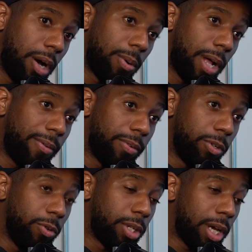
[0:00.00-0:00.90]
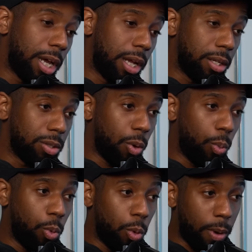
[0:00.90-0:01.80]
I would either use it as a
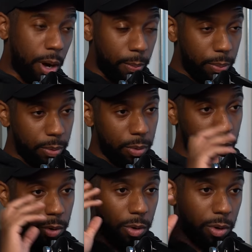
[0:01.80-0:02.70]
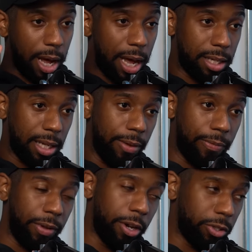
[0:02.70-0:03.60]
warm up or as a
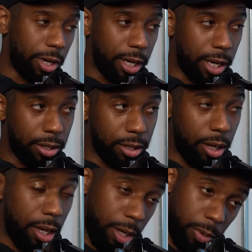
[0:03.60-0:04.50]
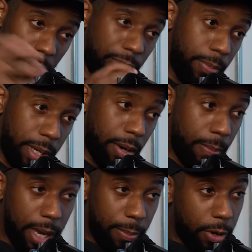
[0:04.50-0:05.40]
finisher at the end. It will never be in the
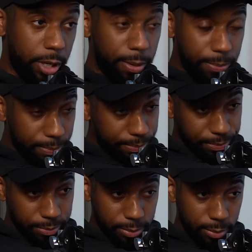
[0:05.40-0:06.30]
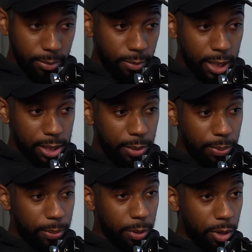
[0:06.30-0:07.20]
main body
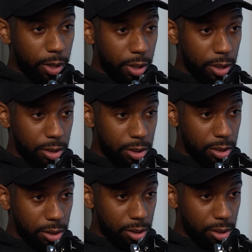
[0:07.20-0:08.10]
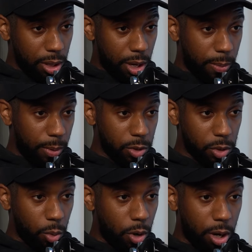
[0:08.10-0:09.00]
simply because um, a
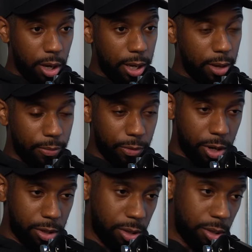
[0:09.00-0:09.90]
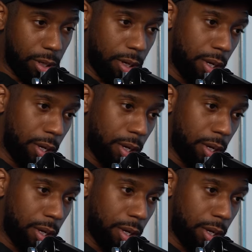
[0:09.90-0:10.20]
squat, a hip thrust,